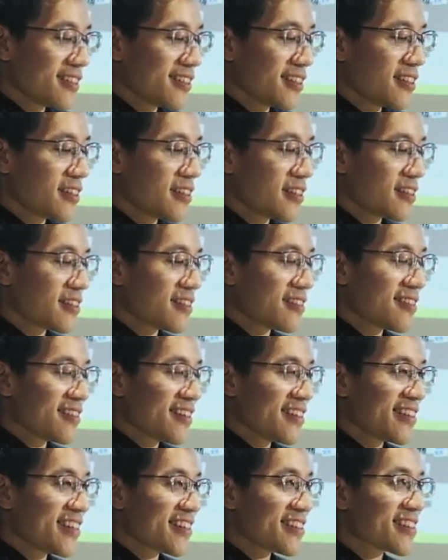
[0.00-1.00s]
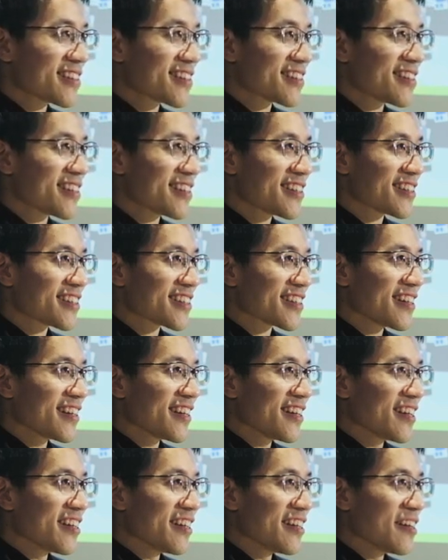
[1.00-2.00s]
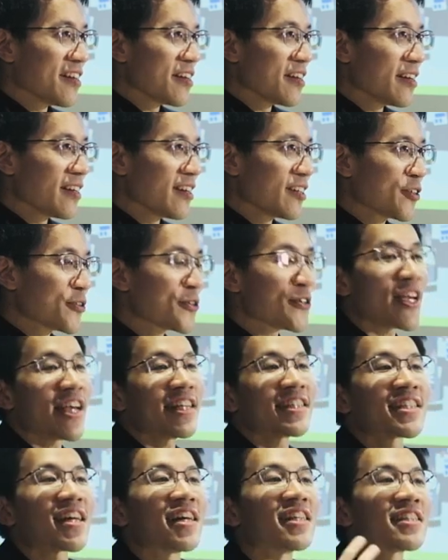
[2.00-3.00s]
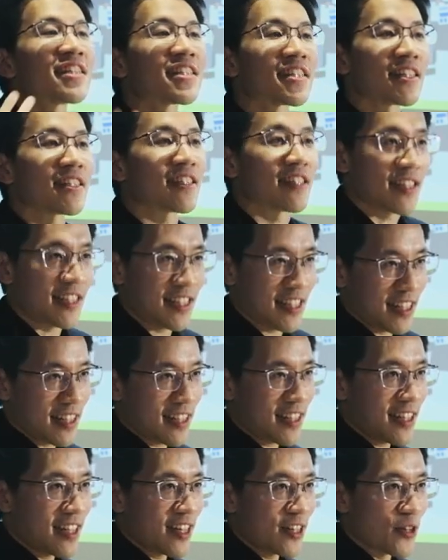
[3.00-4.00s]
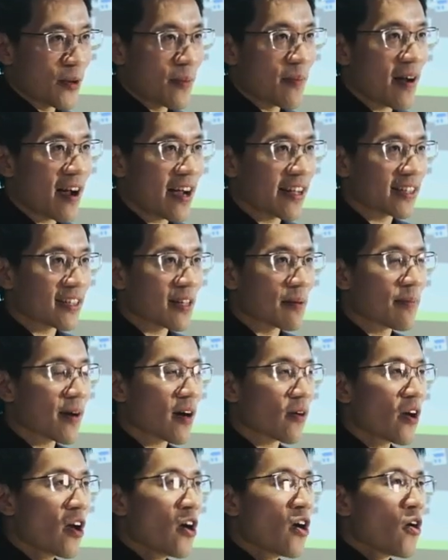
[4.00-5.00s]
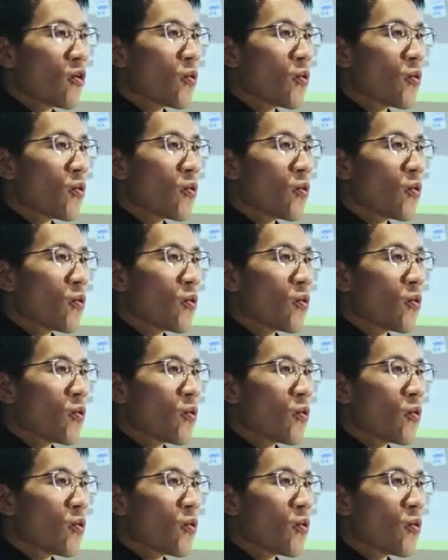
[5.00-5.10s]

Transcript: it, this, this creates uncertainty in your mind about